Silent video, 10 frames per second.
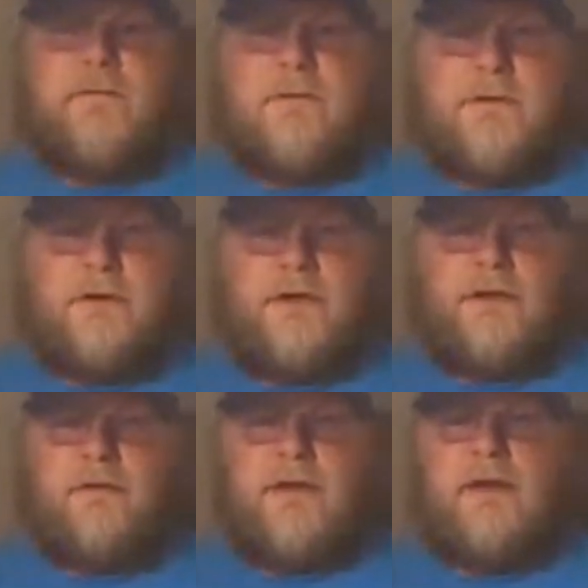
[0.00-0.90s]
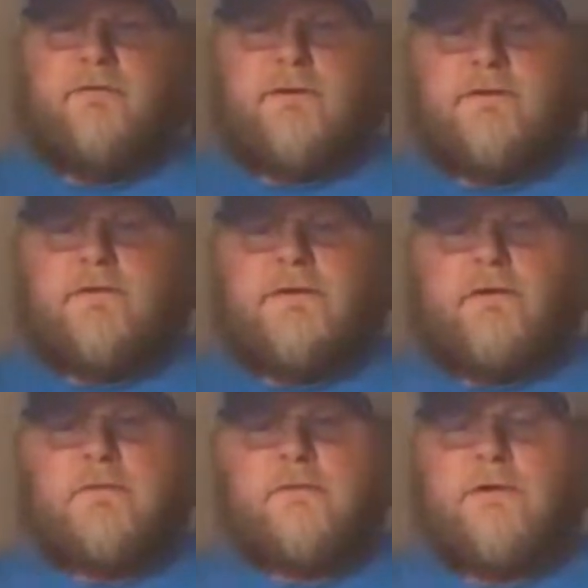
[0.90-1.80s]
for a catfish to hit
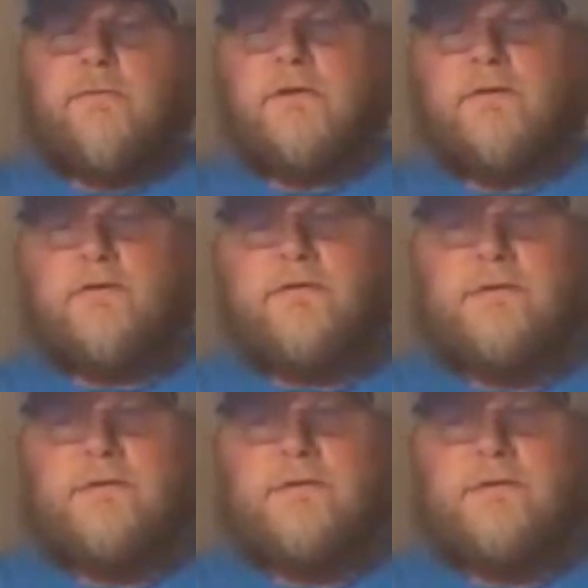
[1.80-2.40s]
a square bill.